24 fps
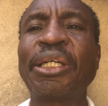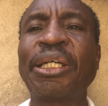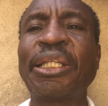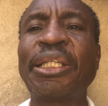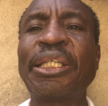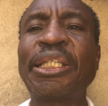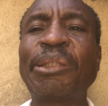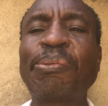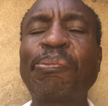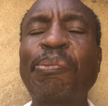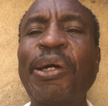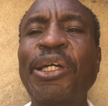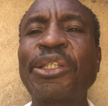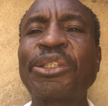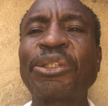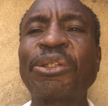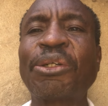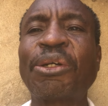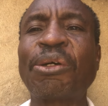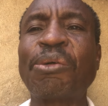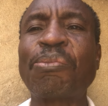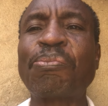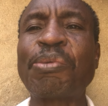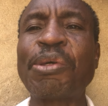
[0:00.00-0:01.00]
this
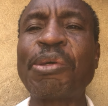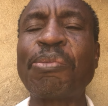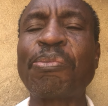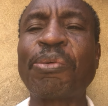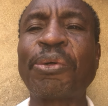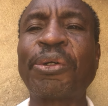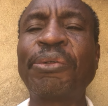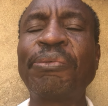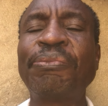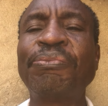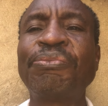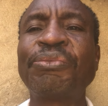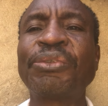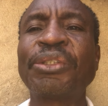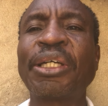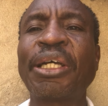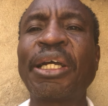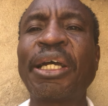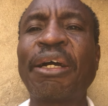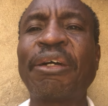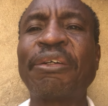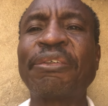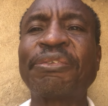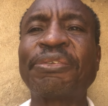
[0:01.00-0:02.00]
person or people,
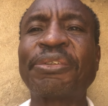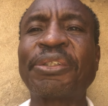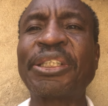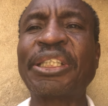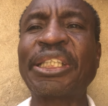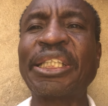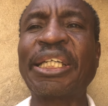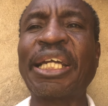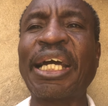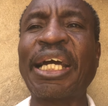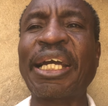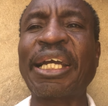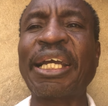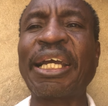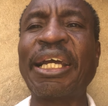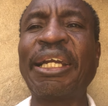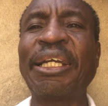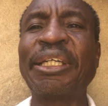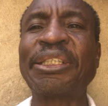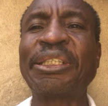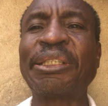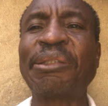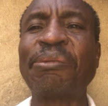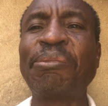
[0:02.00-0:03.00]
voted
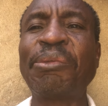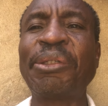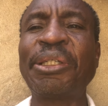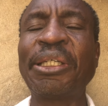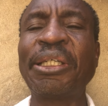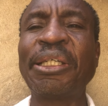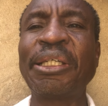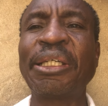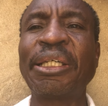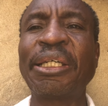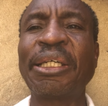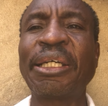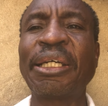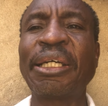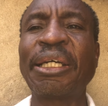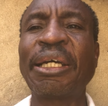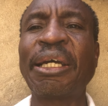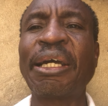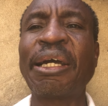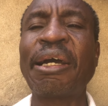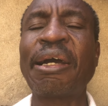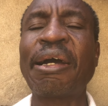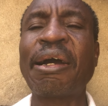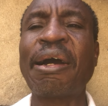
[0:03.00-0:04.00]
against me,
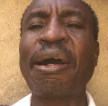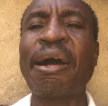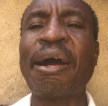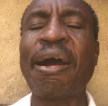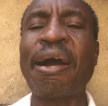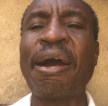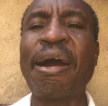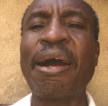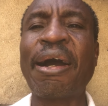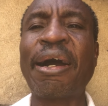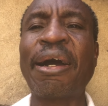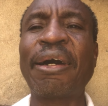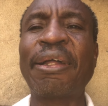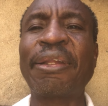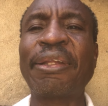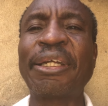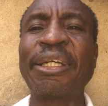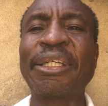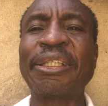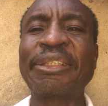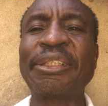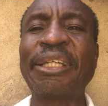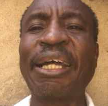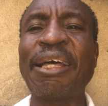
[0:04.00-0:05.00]
uh,
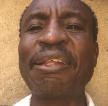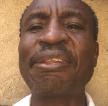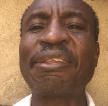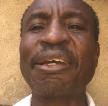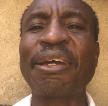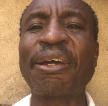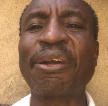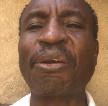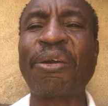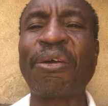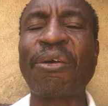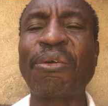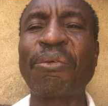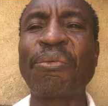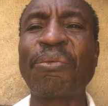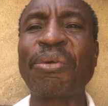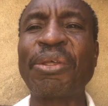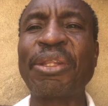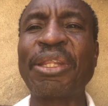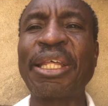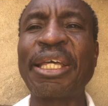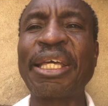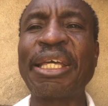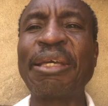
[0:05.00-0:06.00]
there is nothing wrong
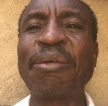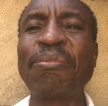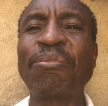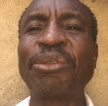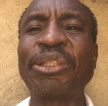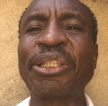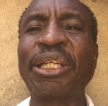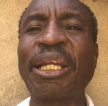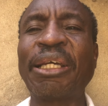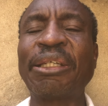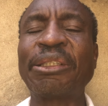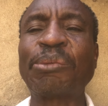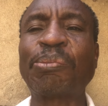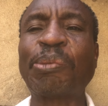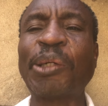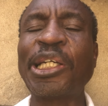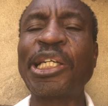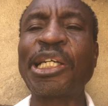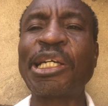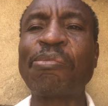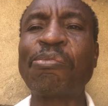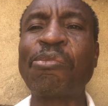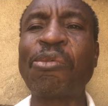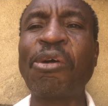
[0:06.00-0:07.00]
with him
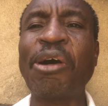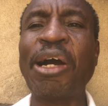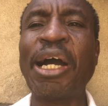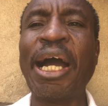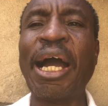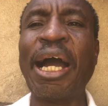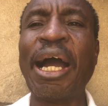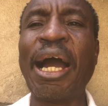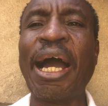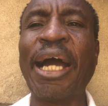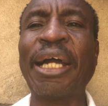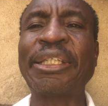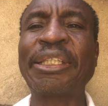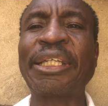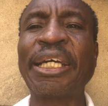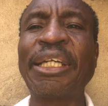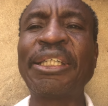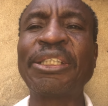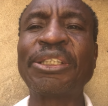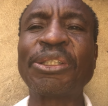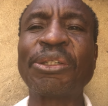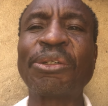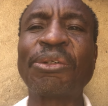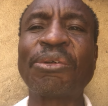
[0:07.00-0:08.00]
spending more
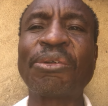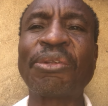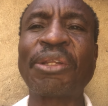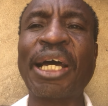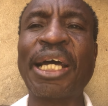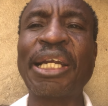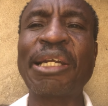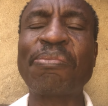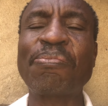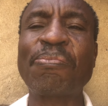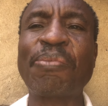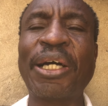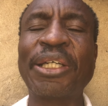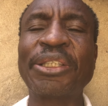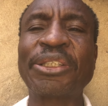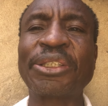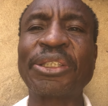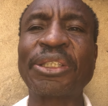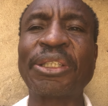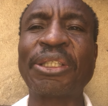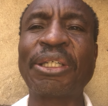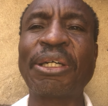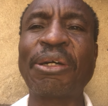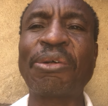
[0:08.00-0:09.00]
attention on that
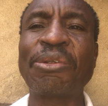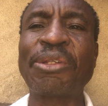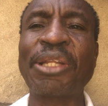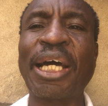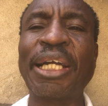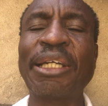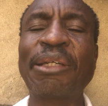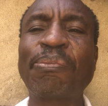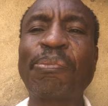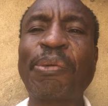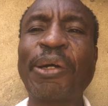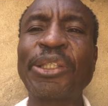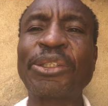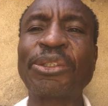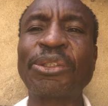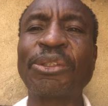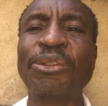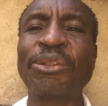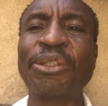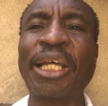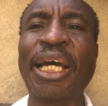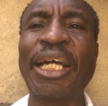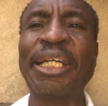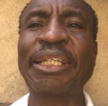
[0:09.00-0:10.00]
person, on that person,
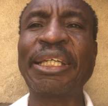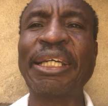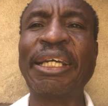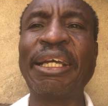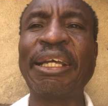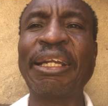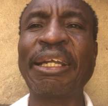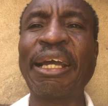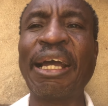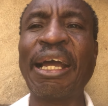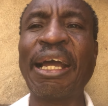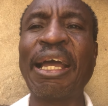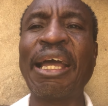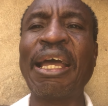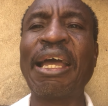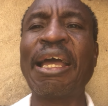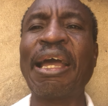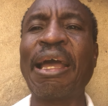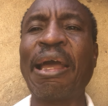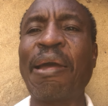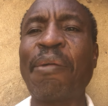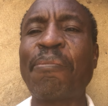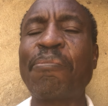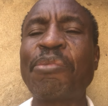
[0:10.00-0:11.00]
on that area,
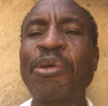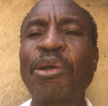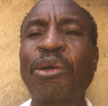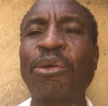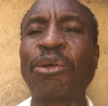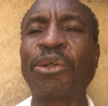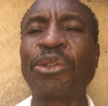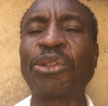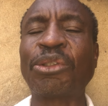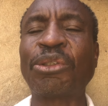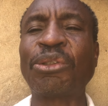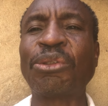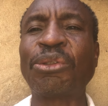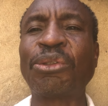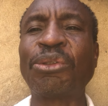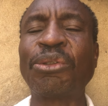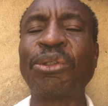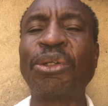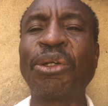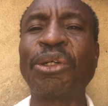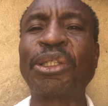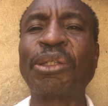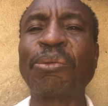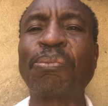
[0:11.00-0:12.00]
because you do
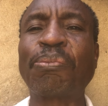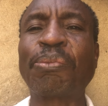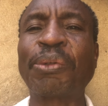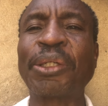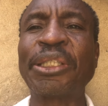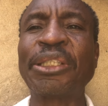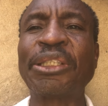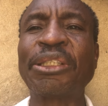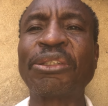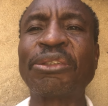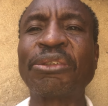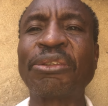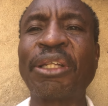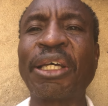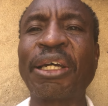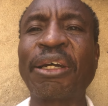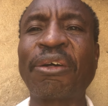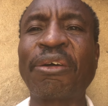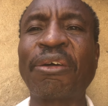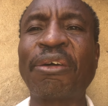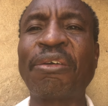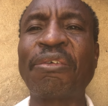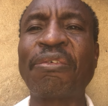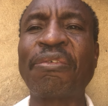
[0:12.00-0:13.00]
not preach to the
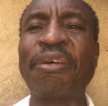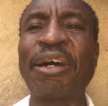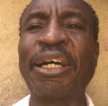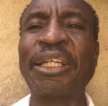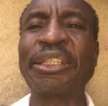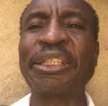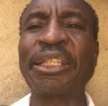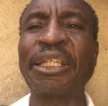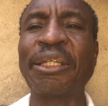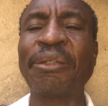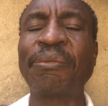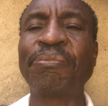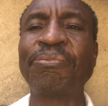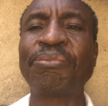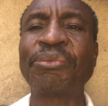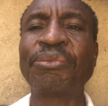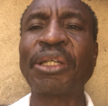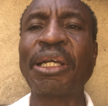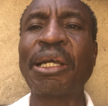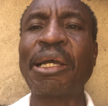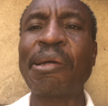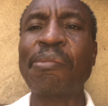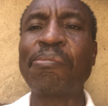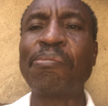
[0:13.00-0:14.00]
converted.
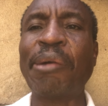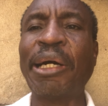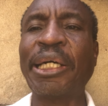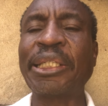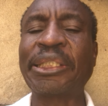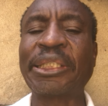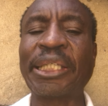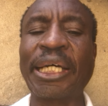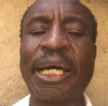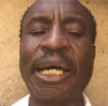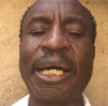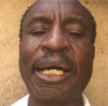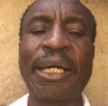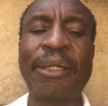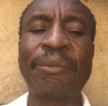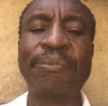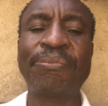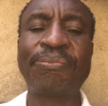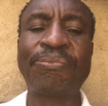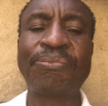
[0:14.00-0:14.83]
But uh,